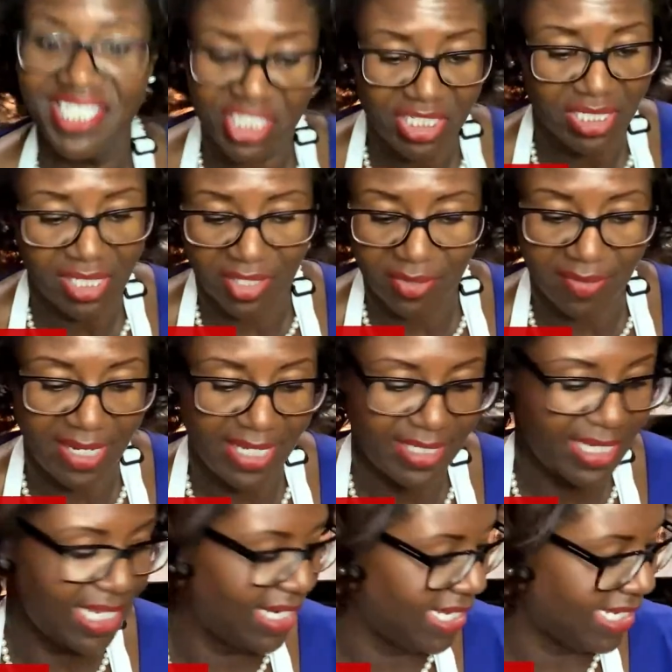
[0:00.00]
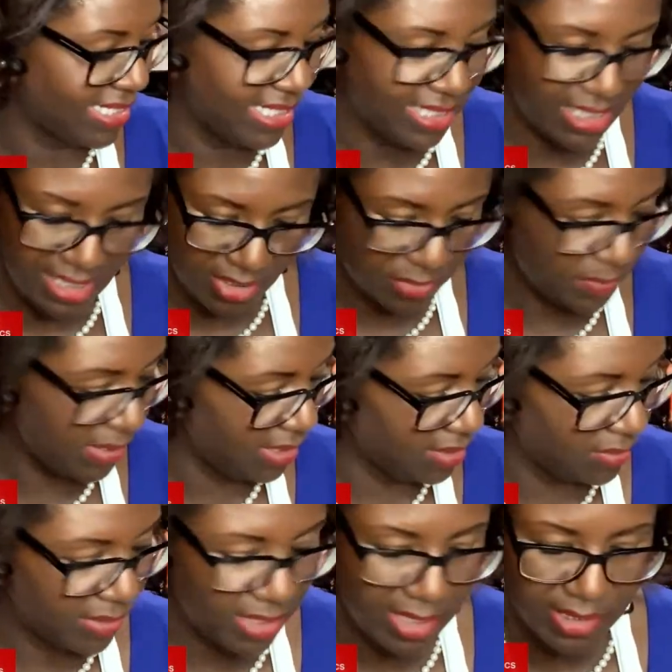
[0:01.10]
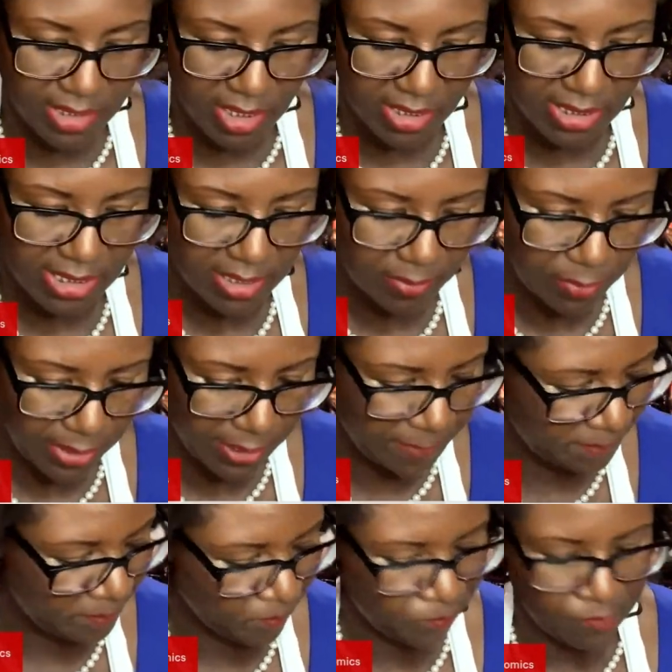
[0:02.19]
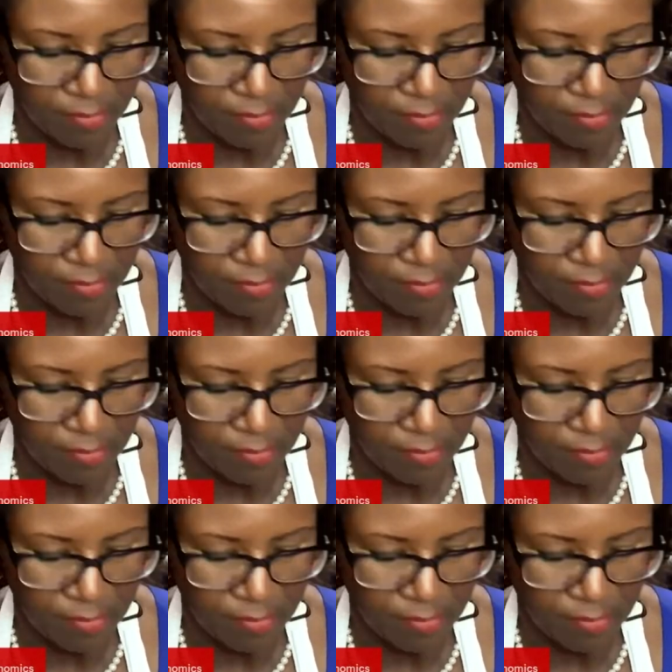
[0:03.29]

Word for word: teach each other, right? Nana had to teach me. We all start somewhere.